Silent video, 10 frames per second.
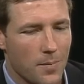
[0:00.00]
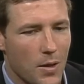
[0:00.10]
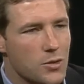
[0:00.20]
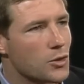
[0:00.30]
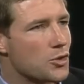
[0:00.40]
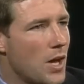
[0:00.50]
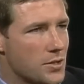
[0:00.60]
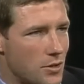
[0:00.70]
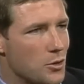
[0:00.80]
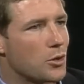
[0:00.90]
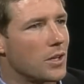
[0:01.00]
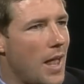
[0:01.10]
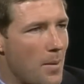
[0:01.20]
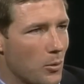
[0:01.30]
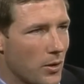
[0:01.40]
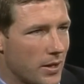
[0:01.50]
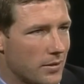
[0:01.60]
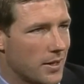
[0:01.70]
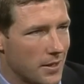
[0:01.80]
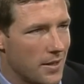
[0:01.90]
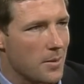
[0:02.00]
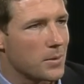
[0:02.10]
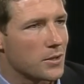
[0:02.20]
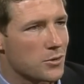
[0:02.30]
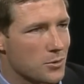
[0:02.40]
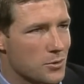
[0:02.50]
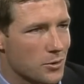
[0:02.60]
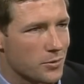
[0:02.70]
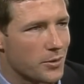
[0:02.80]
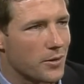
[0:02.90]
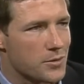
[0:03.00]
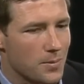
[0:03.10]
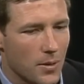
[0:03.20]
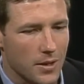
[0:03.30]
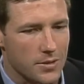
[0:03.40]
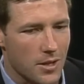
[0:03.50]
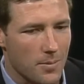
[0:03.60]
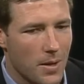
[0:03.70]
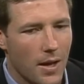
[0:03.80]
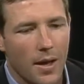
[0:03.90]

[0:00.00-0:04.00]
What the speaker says: they suggest that you collaborate, and then that means you sort of give some things up.